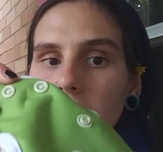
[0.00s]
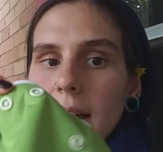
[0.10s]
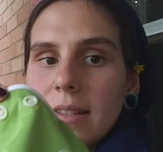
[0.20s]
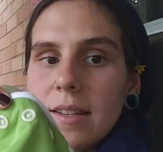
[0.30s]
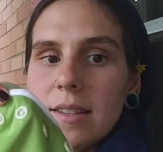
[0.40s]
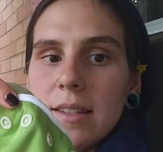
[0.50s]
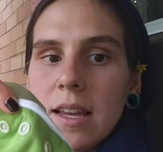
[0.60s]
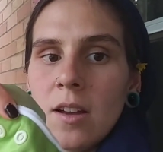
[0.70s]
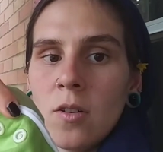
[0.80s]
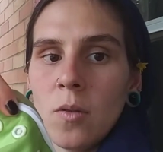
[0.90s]
has a
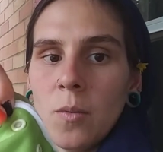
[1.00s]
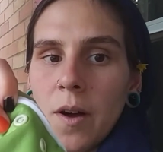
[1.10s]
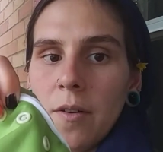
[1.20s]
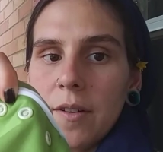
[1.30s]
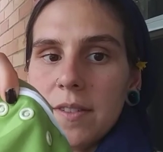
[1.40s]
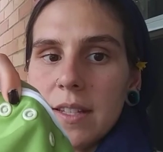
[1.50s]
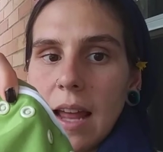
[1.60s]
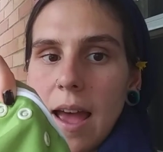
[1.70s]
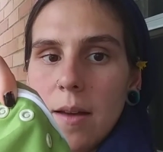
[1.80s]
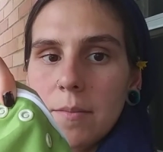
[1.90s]
single row of
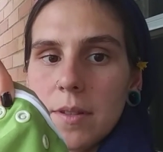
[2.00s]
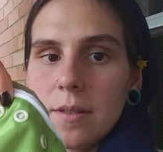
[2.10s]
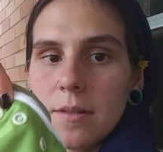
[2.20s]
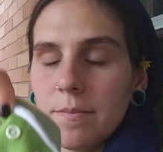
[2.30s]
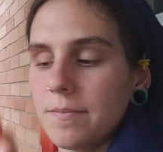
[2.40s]
snaps,